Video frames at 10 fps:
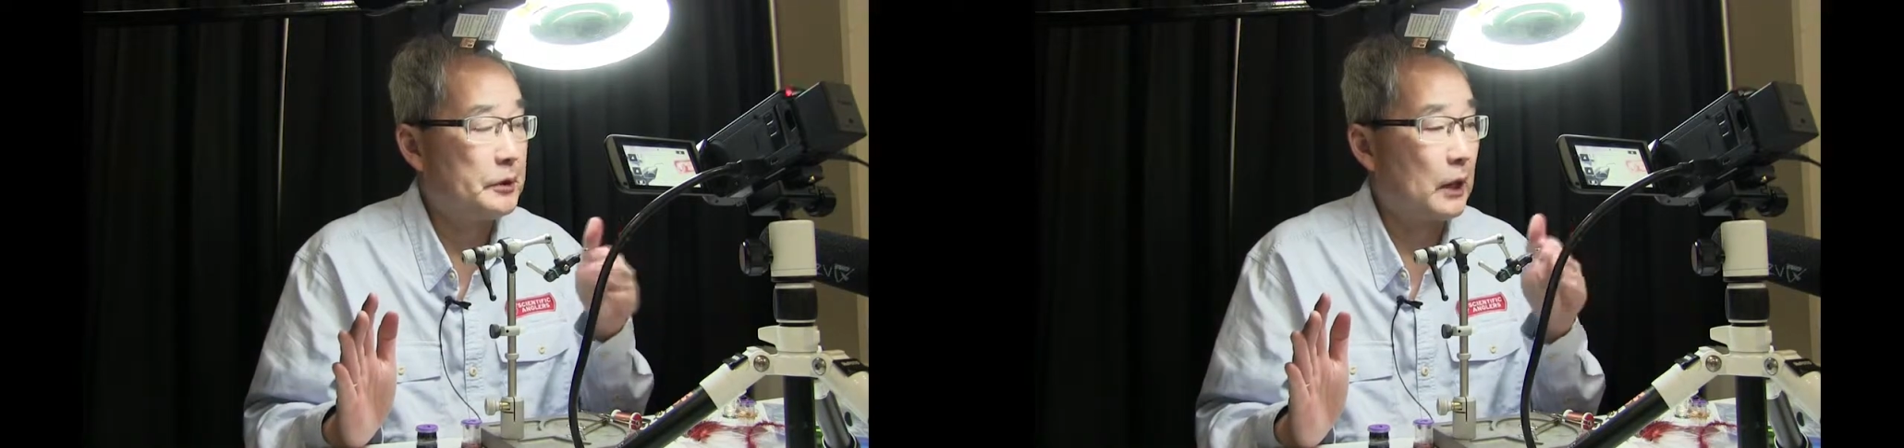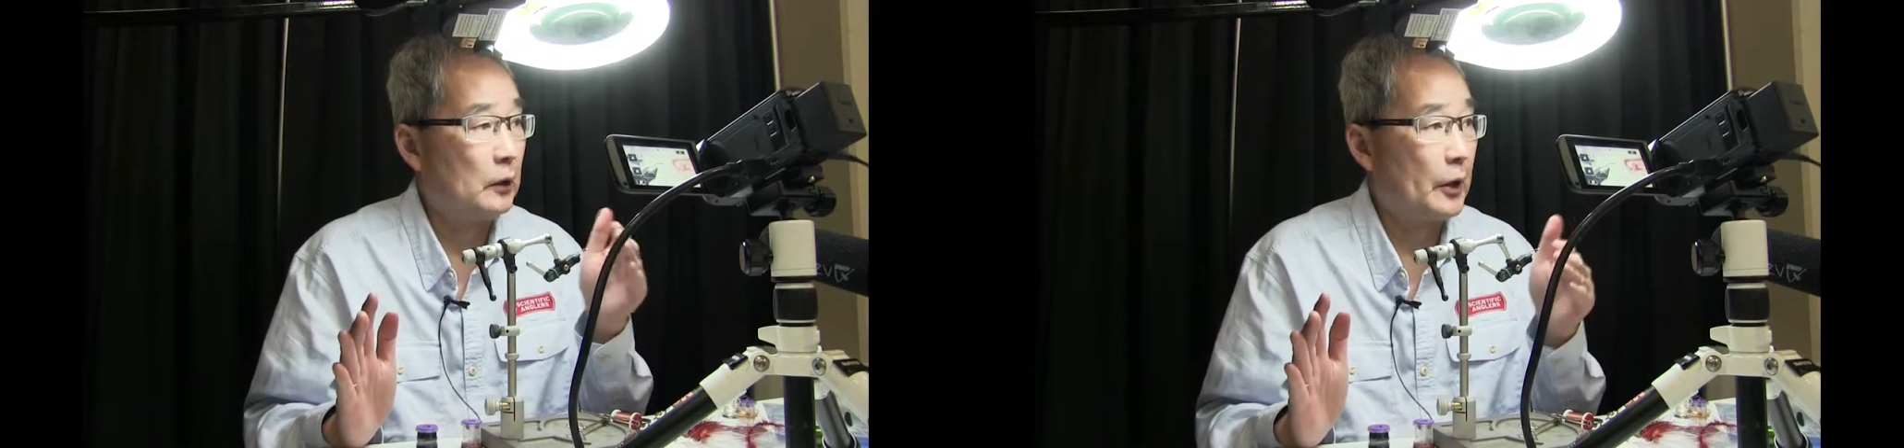
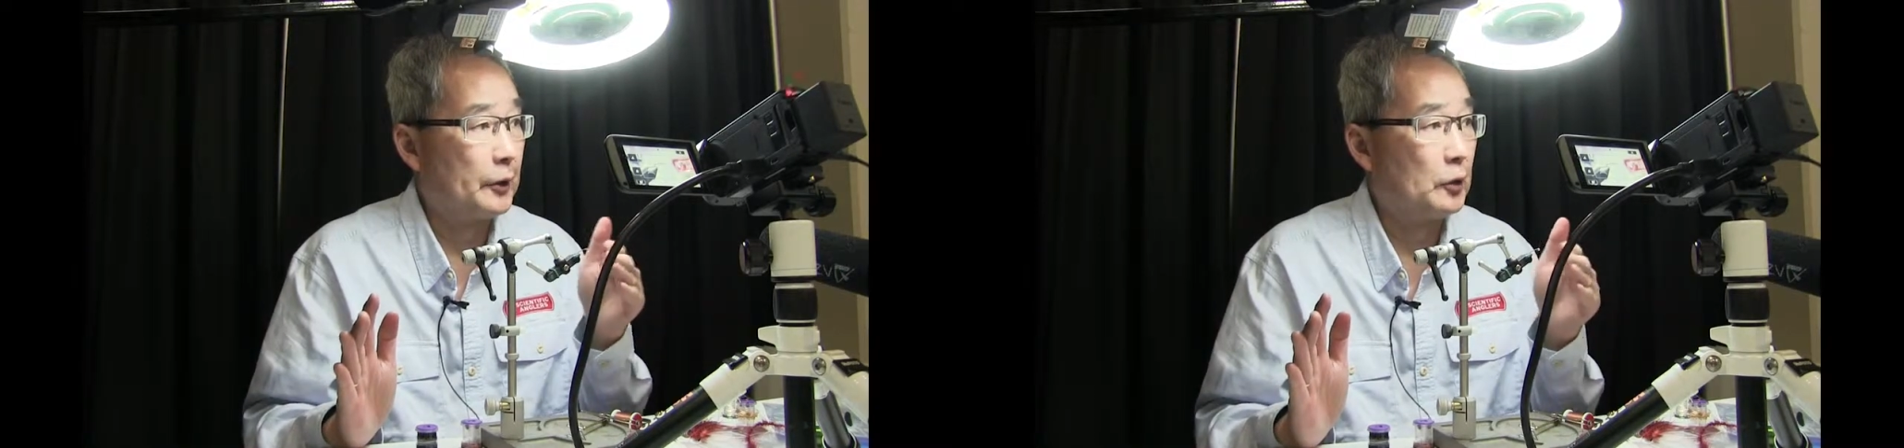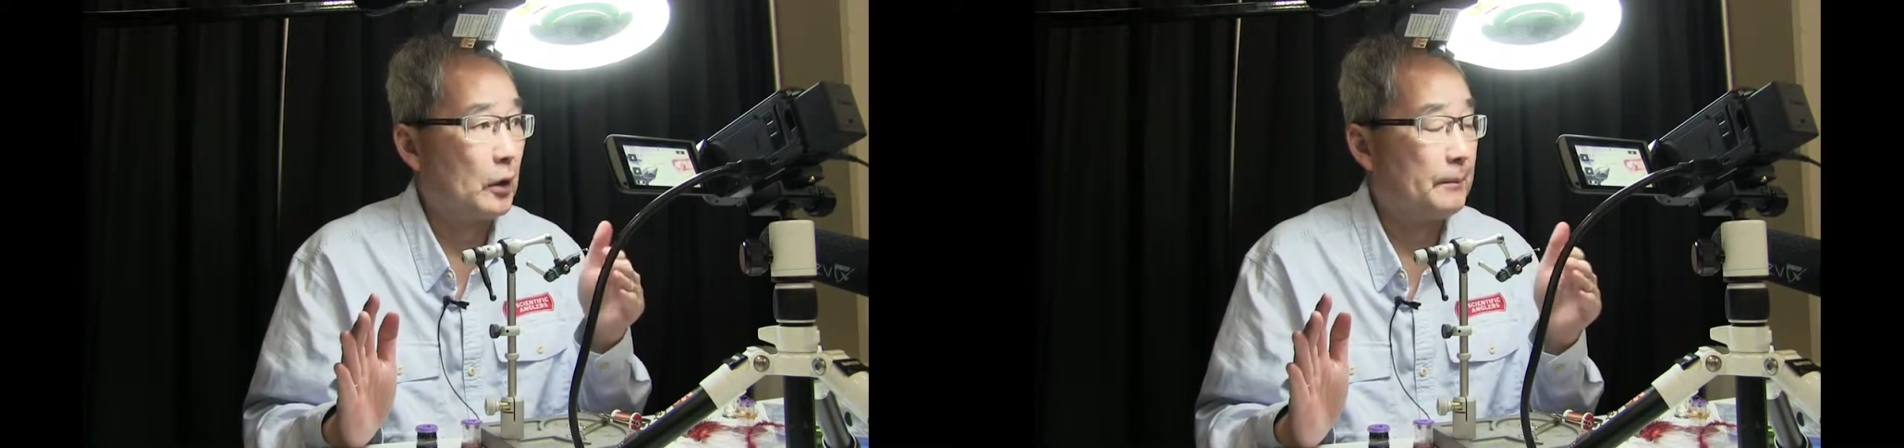tie a lot
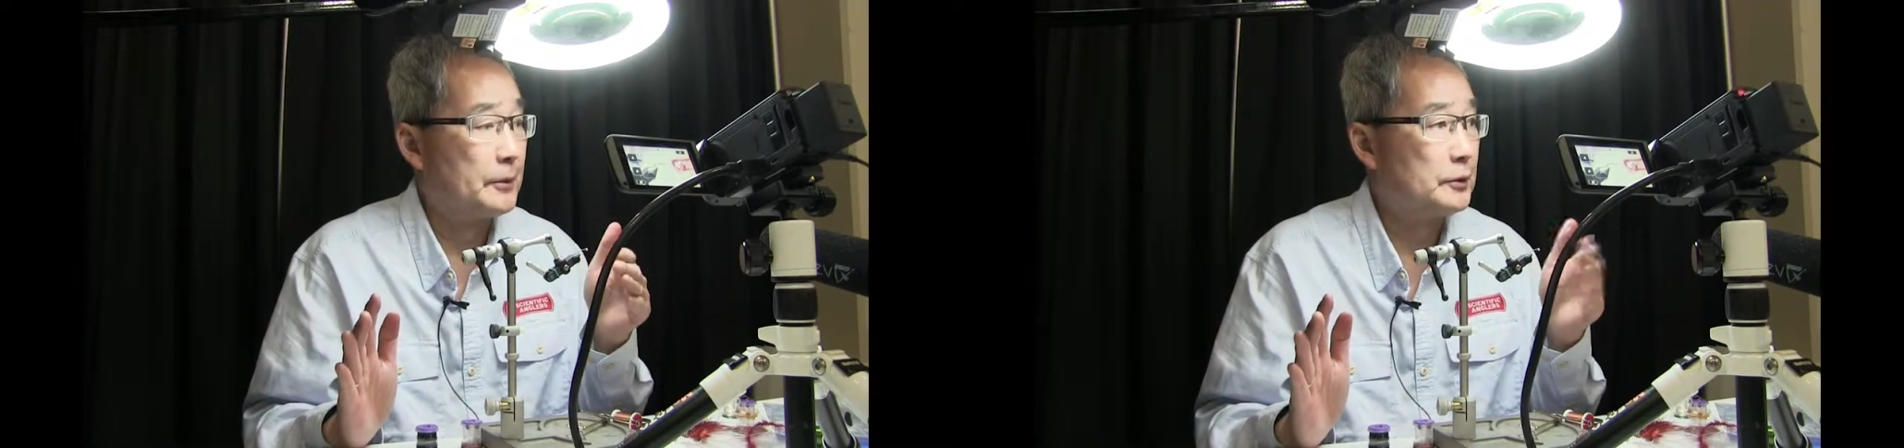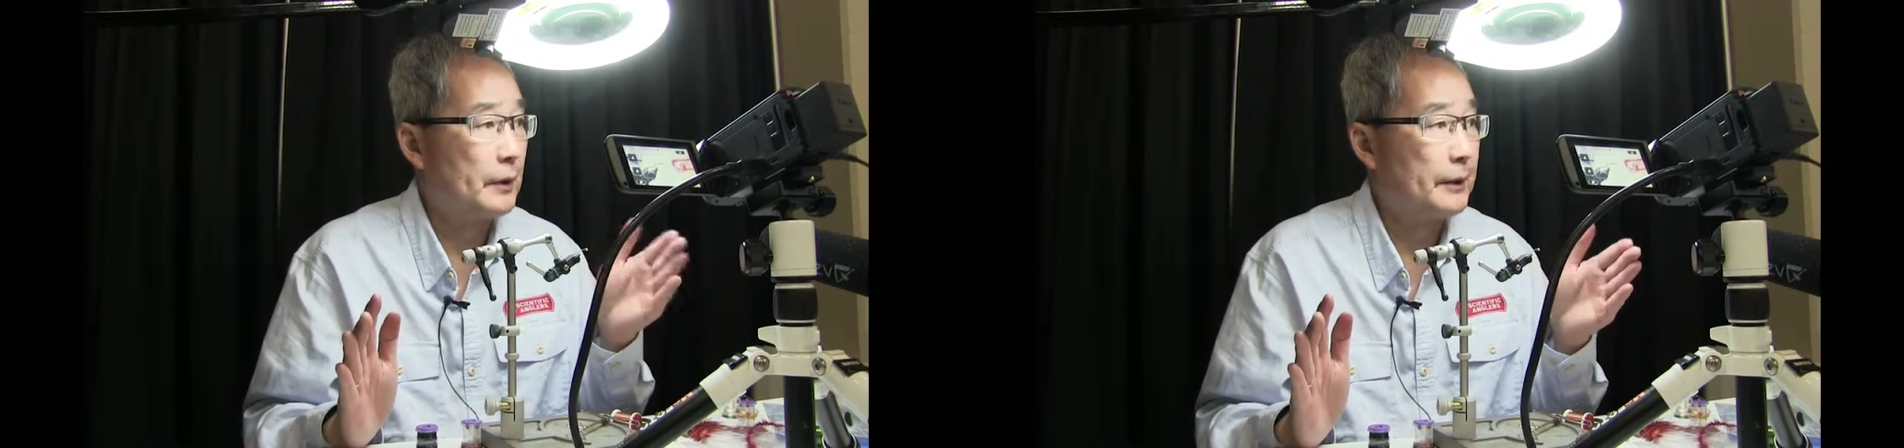of
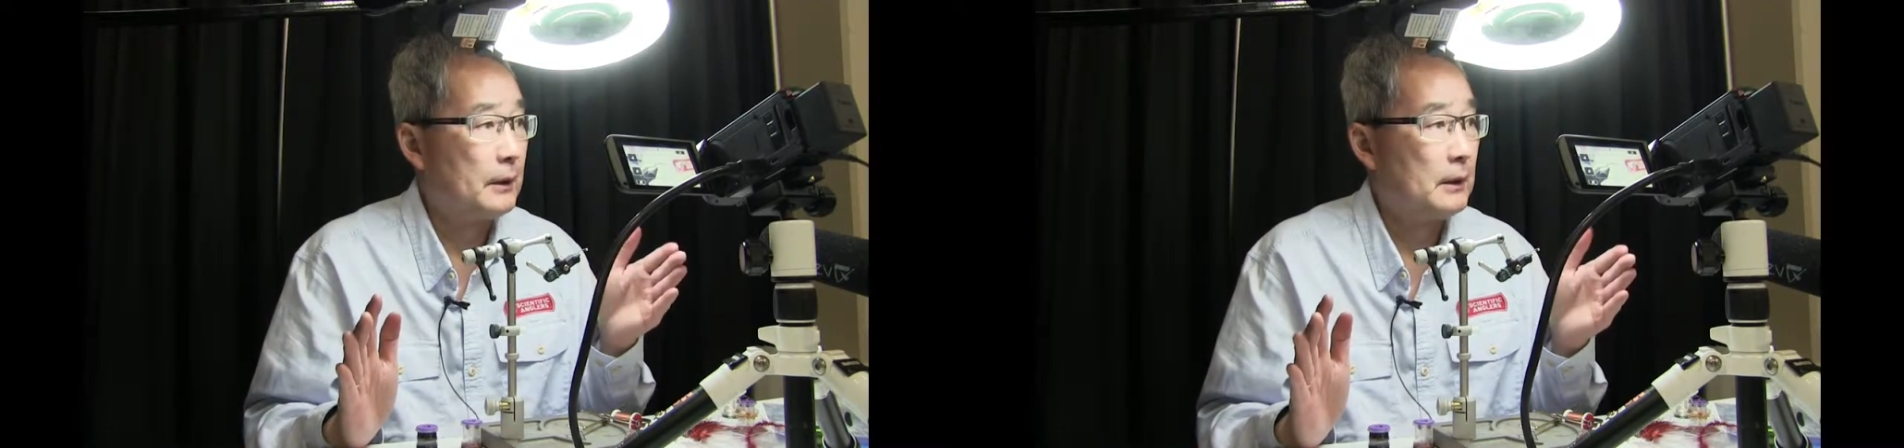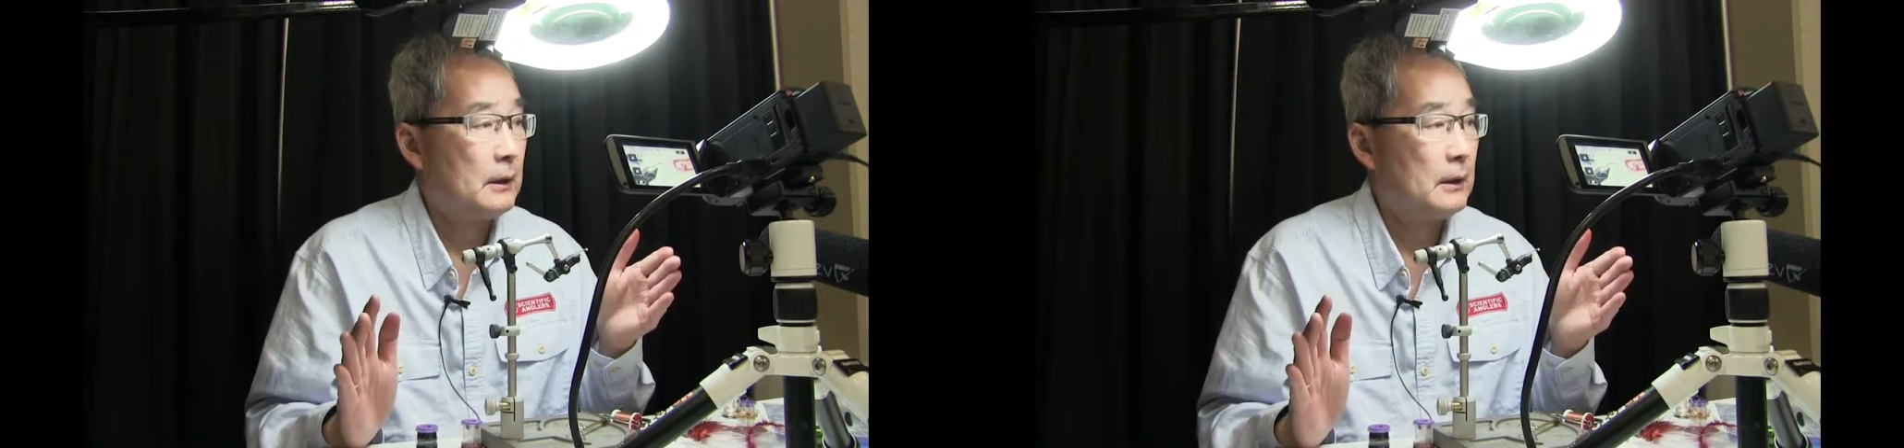chronomids with